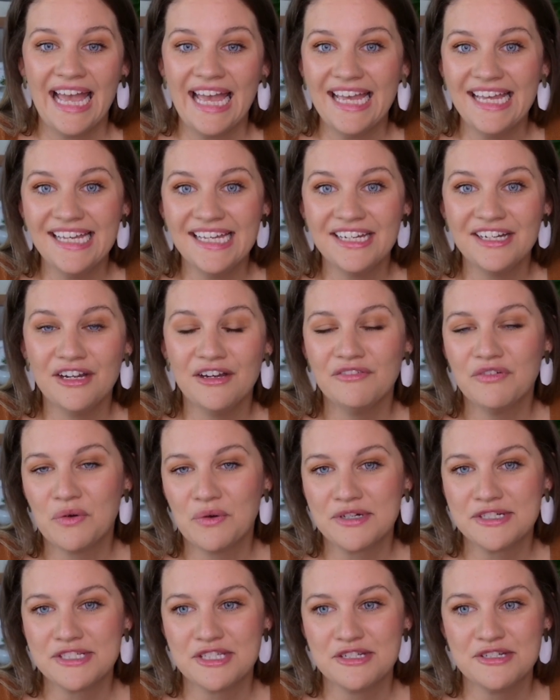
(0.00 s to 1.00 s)
And of
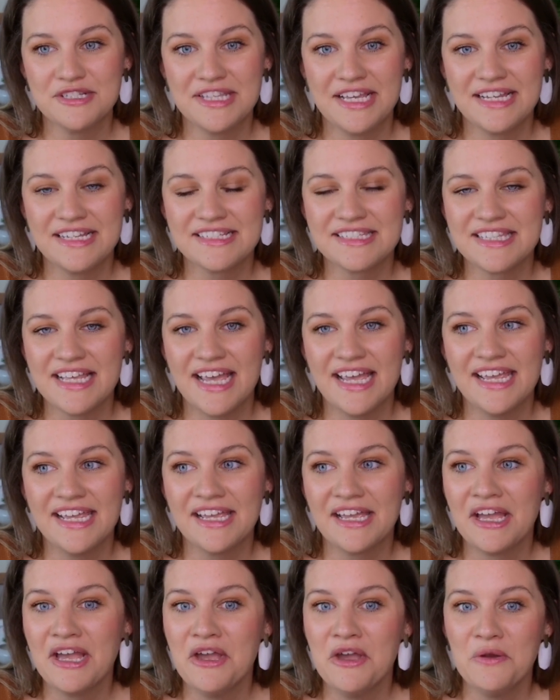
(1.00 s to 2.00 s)
course, there's things
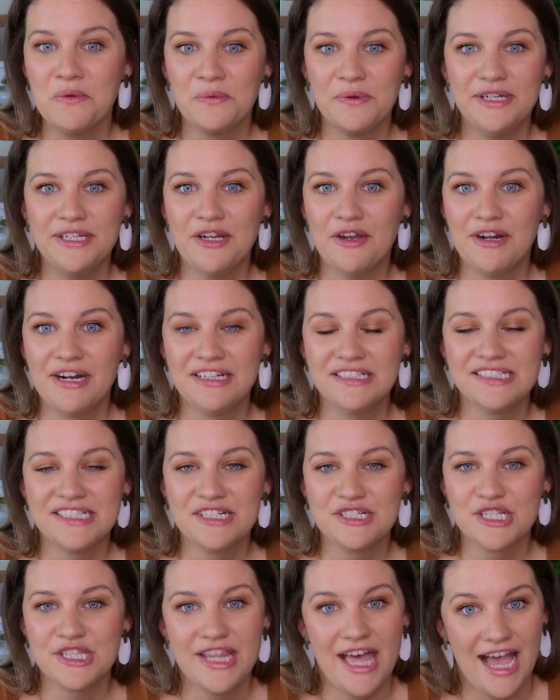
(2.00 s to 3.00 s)
like we'd go
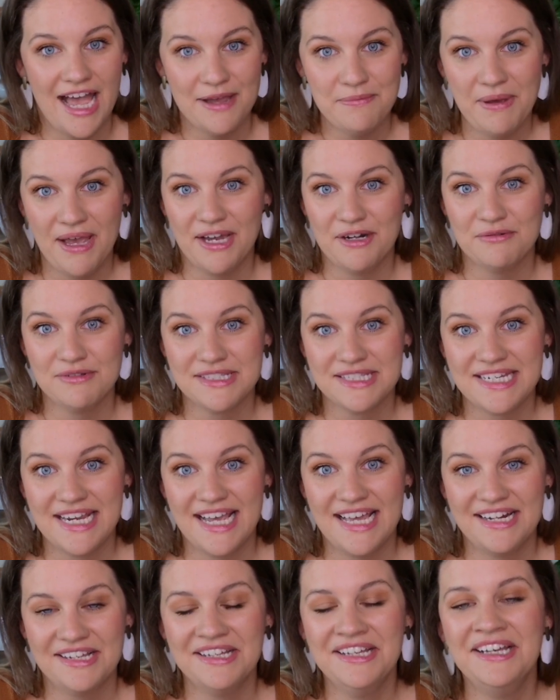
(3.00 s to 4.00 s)
downstairs and the iPad was
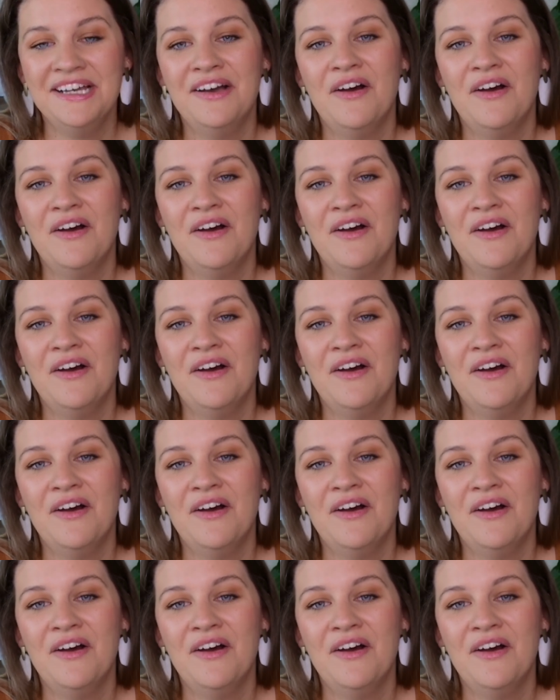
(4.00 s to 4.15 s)
dead.